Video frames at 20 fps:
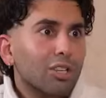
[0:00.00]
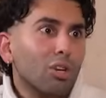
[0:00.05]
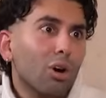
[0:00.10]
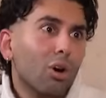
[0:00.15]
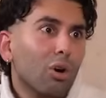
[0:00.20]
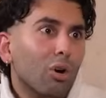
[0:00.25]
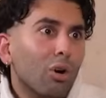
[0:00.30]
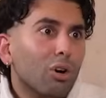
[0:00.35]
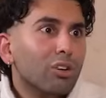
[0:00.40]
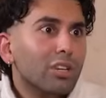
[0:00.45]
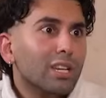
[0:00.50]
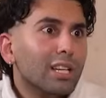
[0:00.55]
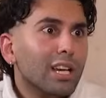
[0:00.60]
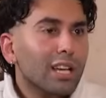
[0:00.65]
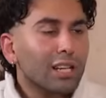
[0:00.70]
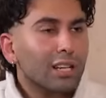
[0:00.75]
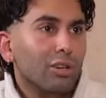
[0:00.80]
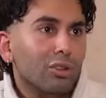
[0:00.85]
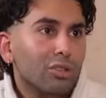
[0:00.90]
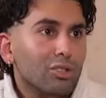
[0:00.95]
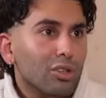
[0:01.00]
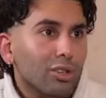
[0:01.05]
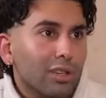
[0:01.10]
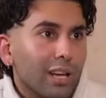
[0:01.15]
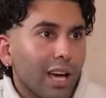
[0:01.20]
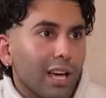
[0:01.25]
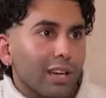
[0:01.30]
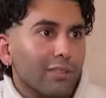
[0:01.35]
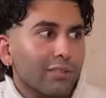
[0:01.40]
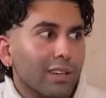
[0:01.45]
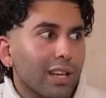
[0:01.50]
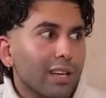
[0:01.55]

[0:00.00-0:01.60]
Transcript: Like, you're Orry, like, look at your life.